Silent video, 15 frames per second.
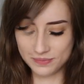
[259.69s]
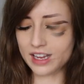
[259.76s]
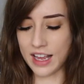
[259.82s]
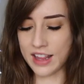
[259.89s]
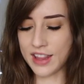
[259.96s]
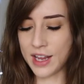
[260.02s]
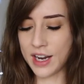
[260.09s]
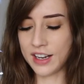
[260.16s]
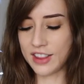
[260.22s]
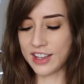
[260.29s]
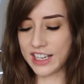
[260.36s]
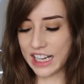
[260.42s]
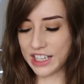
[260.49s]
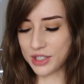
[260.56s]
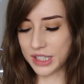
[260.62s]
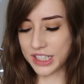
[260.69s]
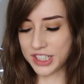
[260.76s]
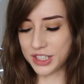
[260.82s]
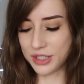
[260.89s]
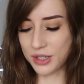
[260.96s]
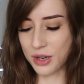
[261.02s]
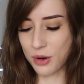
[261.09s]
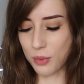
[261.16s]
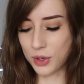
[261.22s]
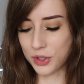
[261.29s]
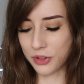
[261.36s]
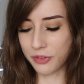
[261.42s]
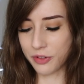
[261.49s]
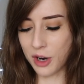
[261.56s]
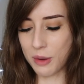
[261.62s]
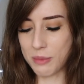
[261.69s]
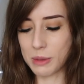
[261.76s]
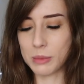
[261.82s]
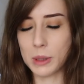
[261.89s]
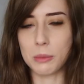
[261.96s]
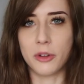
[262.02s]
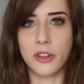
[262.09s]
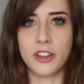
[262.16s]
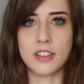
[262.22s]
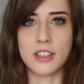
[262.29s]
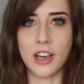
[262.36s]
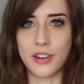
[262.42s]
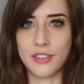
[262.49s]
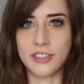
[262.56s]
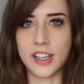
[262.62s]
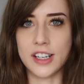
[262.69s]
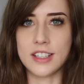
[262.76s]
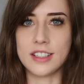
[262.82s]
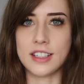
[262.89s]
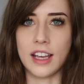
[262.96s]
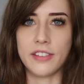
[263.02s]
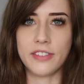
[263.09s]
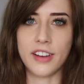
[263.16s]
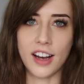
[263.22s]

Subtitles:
And then the next question was from my brother's girlfriend, Steph.